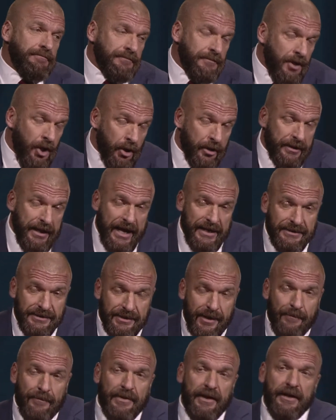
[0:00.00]
look, that's
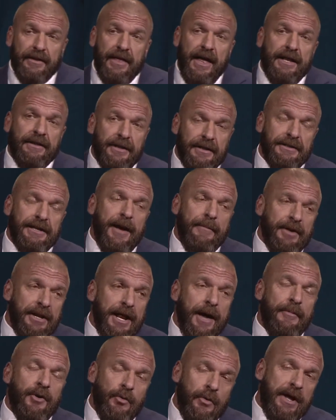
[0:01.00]
something that the
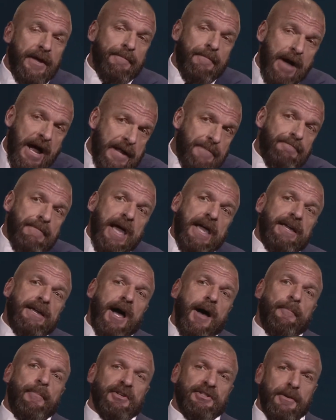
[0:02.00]
WWE might make
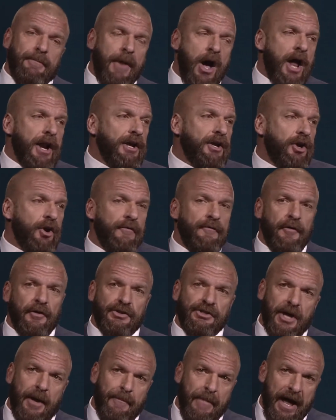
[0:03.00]
up as a moniker for
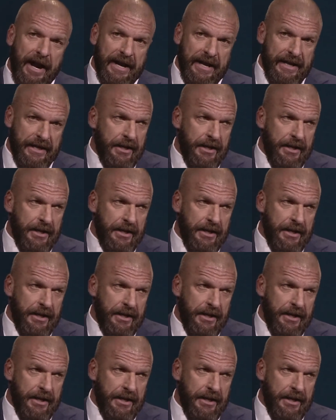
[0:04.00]
somebody.